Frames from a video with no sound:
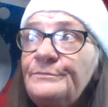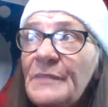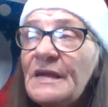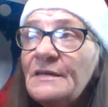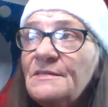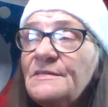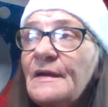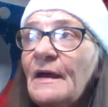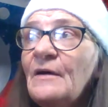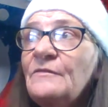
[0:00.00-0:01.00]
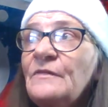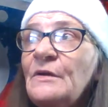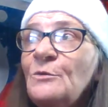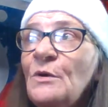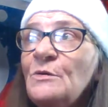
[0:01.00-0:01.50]
picking stuff,
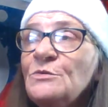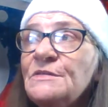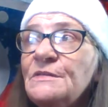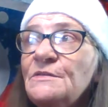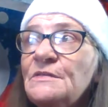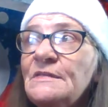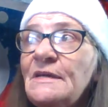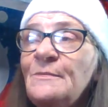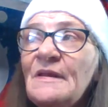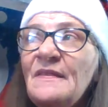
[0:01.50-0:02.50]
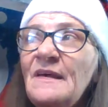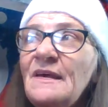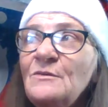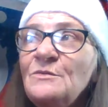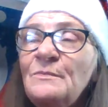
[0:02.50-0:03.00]
and we were still sleeping. I
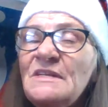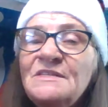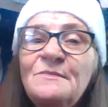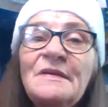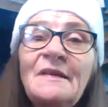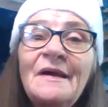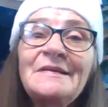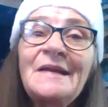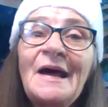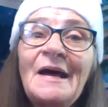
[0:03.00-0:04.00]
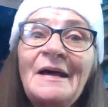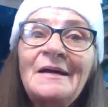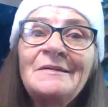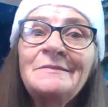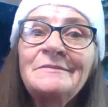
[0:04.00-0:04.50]
think it must have been like
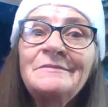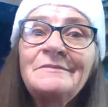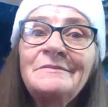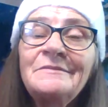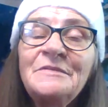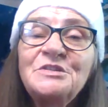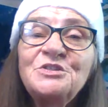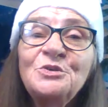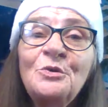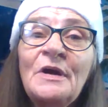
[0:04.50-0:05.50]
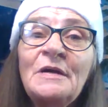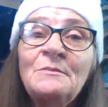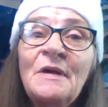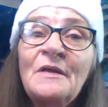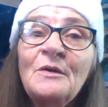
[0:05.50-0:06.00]
nine, which the
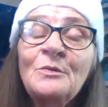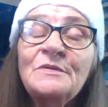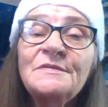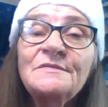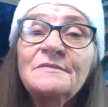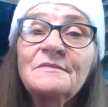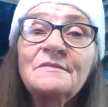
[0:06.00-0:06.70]
grandmother was